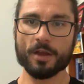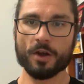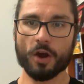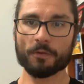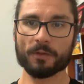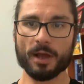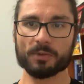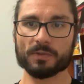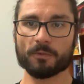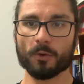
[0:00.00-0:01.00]
Hopefully that
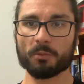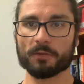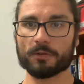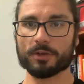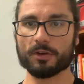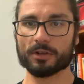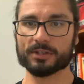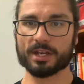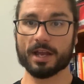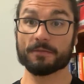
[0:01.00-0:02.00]
was informative for you guys
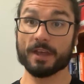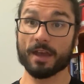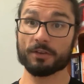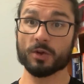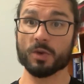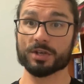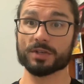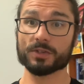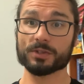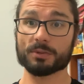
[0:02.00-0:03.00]
today. If you have any
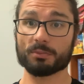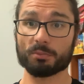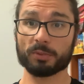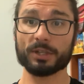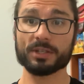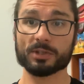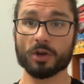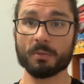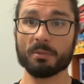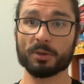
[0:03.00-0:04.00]
questions, please
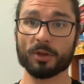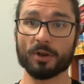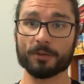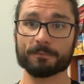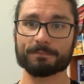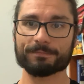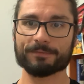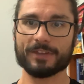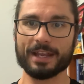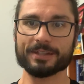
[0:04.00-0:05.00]
comment below.
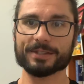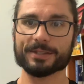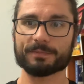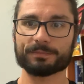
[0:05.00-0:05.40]
Thanks.